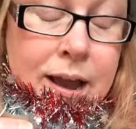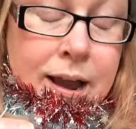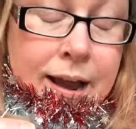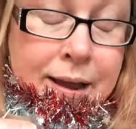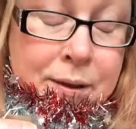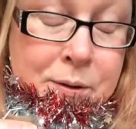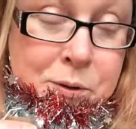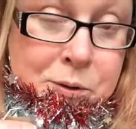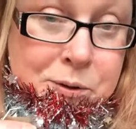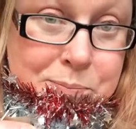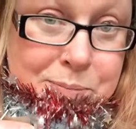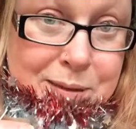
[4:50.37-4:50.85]

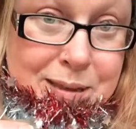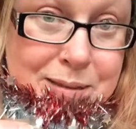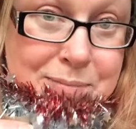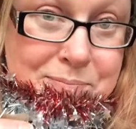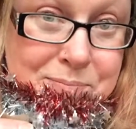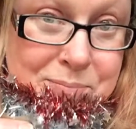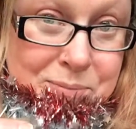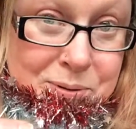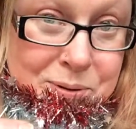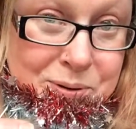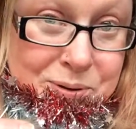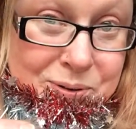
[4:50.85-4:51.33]
I would
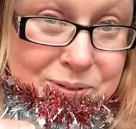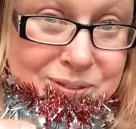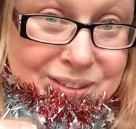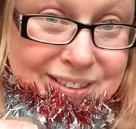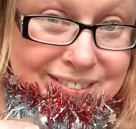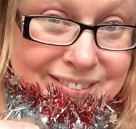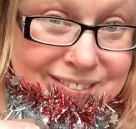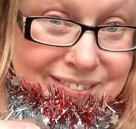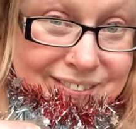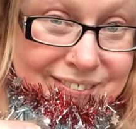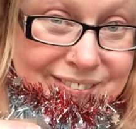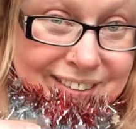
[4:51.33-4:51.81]
be more
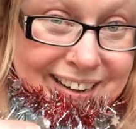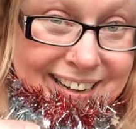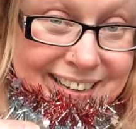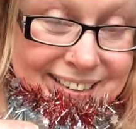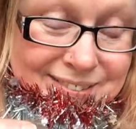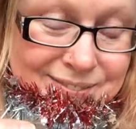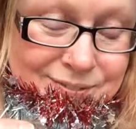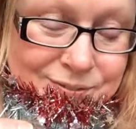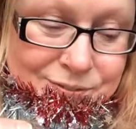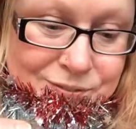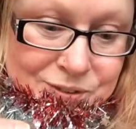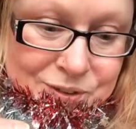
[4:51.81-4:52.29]
than
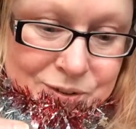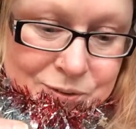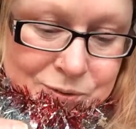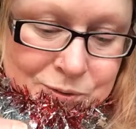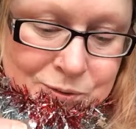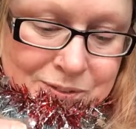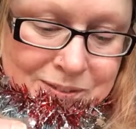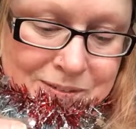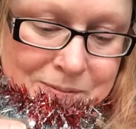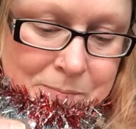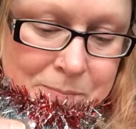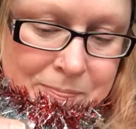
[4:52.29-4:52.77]

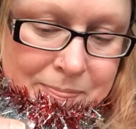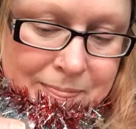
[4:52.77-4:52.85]
grateful.